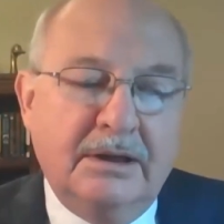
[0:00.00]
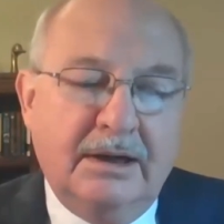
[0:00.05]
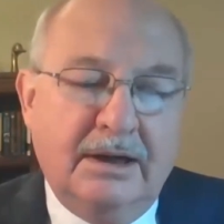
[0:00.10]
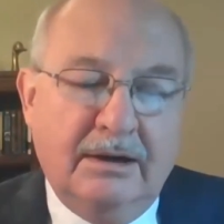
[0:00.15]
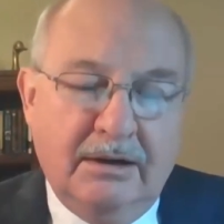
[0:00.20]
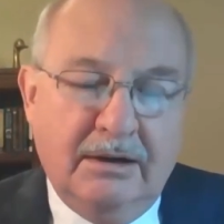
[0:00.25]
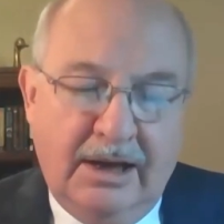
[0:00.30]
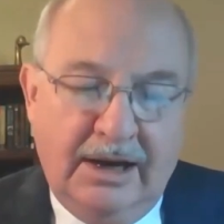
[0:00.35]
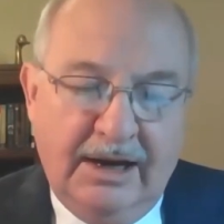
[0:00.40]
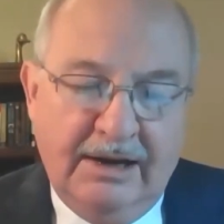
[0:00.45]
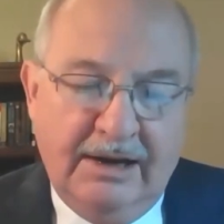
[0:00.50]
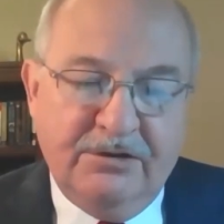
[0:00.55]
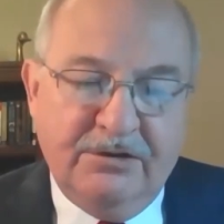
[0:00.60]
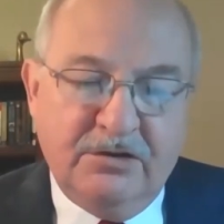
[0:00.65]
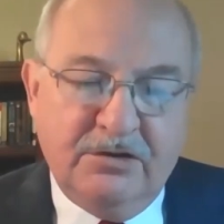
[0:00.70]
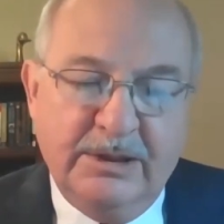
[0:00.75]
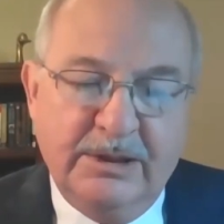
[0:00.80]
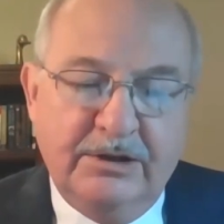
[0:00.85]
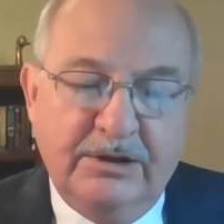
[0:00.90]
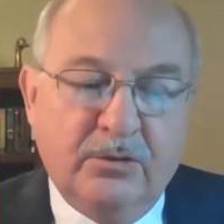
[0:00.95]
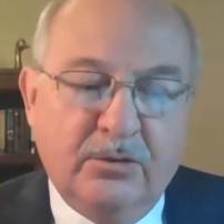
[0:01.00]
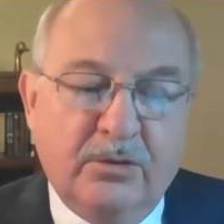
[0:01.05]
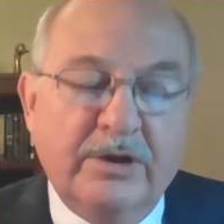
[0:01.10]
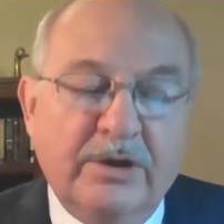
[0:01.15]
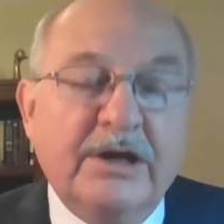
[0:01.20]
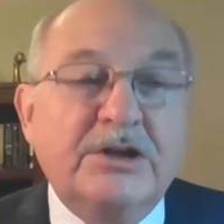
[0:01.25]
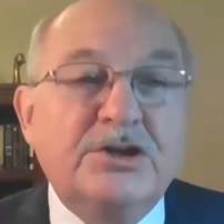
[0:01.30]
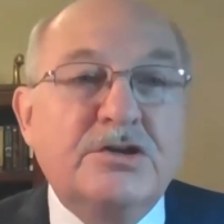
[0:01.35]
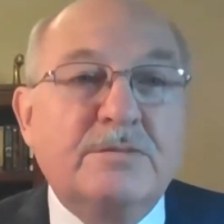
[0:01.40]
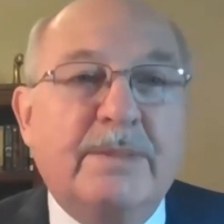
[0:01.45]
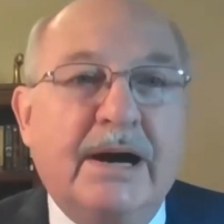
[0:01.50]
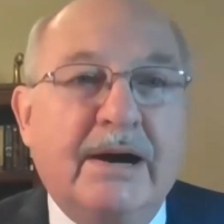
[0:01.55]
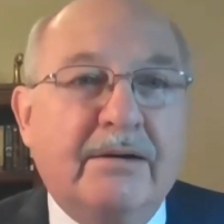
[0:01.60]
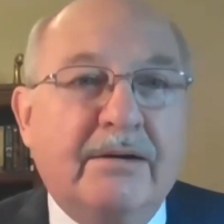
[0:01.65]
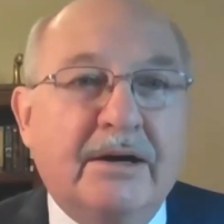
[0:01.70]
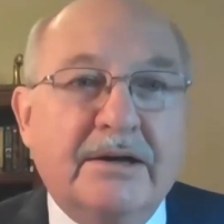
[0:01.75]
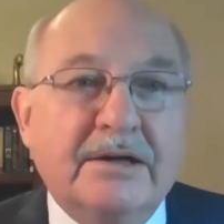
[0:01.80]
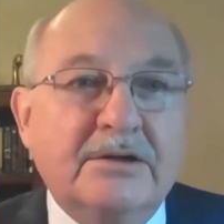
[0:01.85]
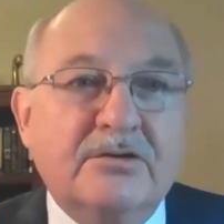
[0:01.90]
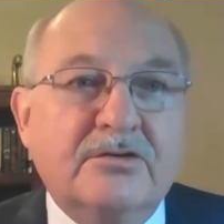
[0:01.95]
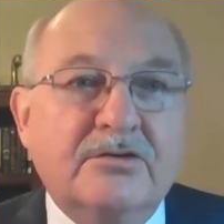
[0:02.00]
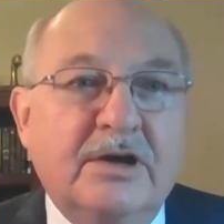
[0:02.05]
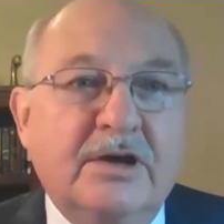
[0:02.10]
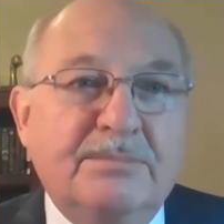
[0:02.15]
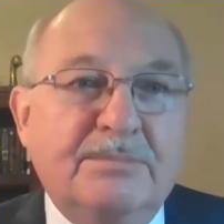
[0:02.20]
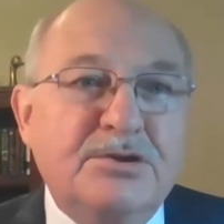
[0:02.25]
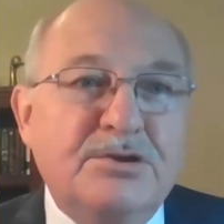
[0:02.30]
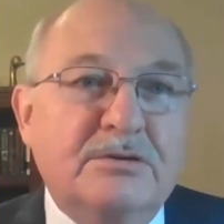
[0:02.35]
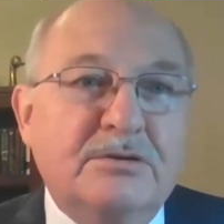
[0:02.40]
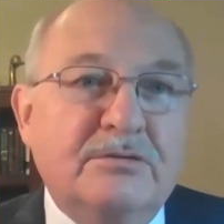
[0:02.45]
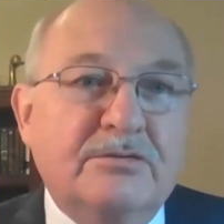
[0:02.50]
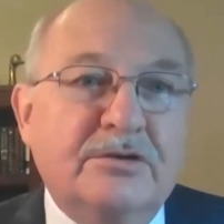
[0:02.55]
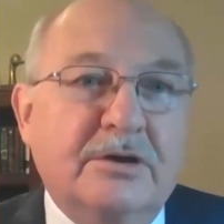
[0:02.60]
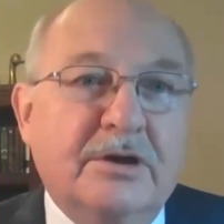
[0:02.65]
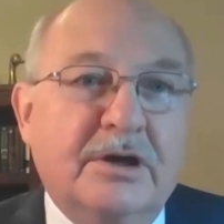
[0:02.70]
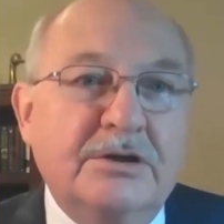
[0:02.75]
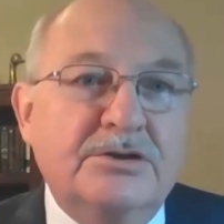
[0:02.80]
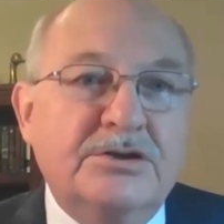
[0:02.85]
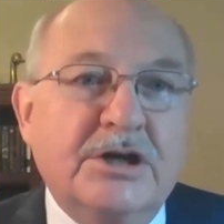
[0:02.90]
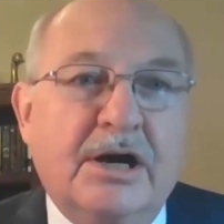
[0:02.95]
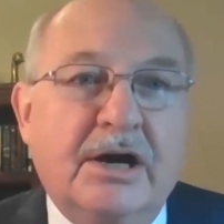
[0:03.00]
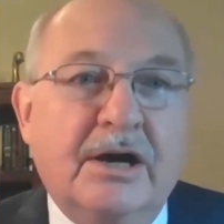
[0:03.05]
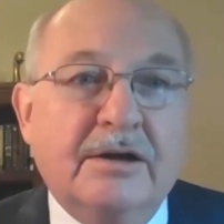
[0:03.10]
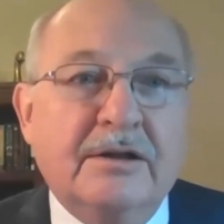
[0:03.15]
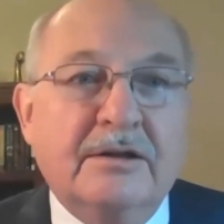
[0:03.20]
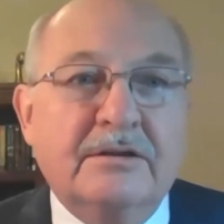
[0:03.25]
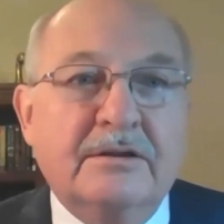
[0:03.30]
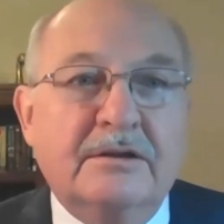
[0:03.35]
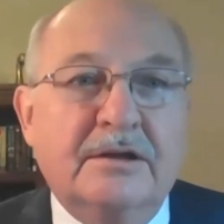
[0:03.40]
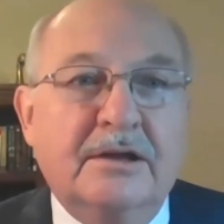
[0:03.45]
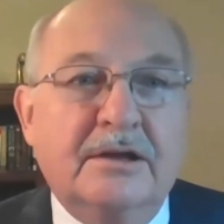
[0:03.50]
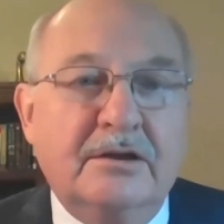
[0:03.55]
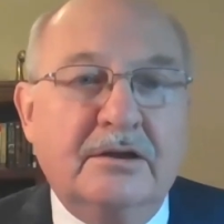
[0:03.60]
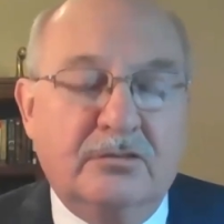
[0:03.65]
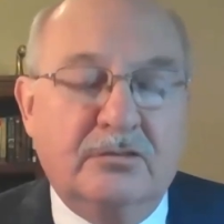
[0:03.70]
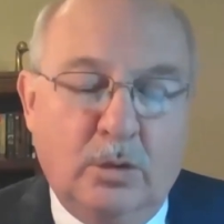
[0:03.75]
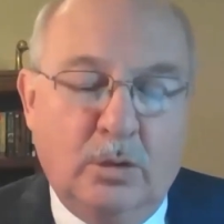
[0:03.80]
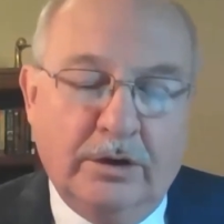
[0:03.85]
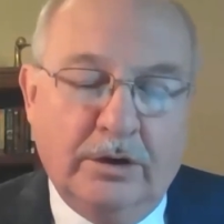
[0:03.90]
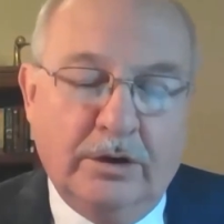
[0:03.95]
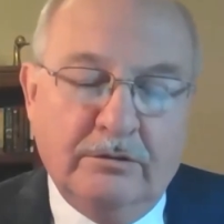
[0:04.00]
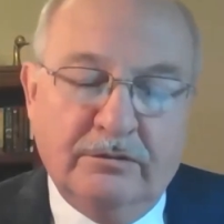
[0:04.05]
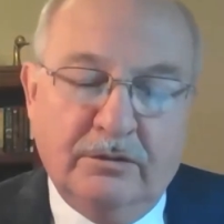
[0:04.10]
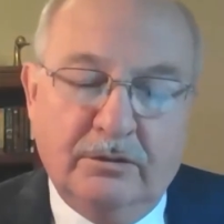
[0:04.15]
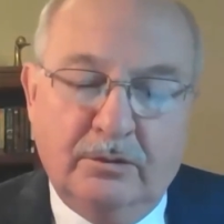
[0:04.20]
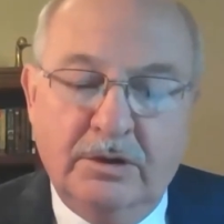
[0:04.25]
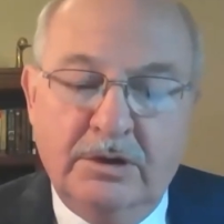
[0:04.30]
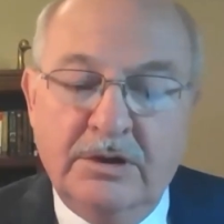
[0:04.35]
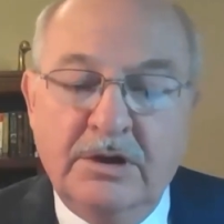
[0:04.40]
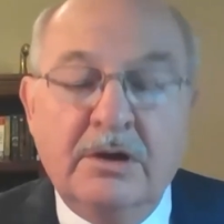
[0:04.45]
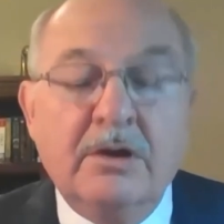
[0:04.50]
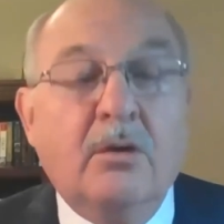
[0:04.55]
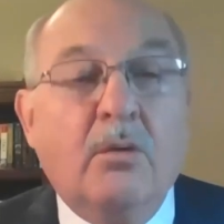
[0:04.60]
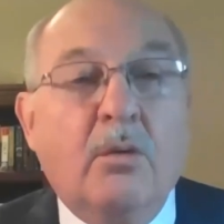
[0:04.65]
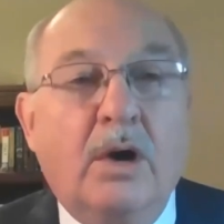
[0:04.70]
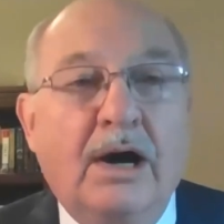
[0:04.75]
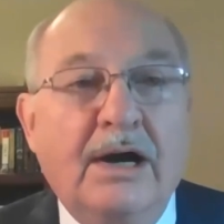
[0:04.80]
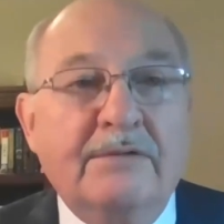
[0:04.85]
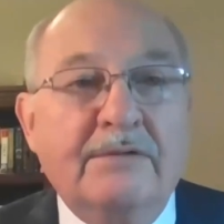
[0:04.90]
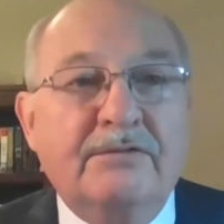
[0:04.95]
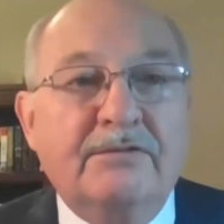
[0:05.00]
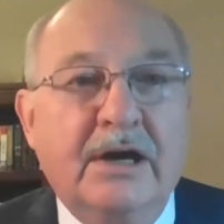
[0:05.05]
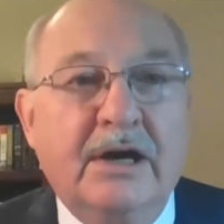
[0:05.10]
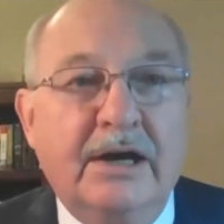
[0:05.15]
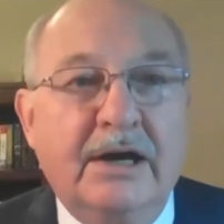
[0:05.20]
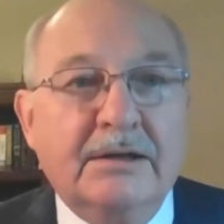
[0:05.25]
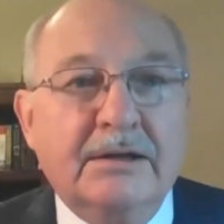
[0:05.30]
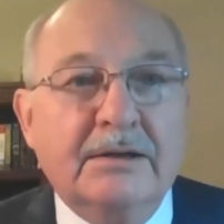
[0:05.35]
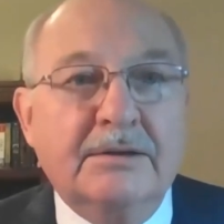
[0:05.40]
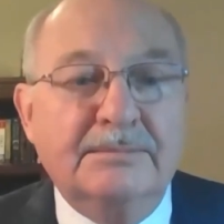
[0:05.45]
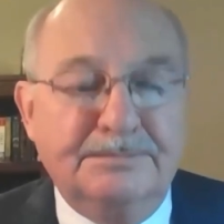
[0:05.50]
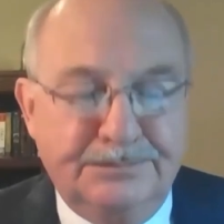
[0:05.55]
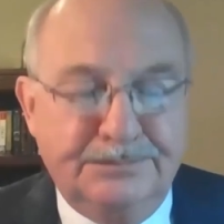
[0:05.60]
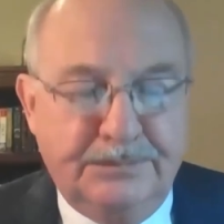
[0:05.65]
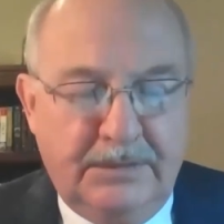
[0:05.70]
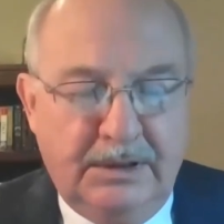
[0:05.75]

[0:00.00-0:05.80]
Our life has been enriched by our exceptional son, Jonathan, and his wonderful wife, Caitlin.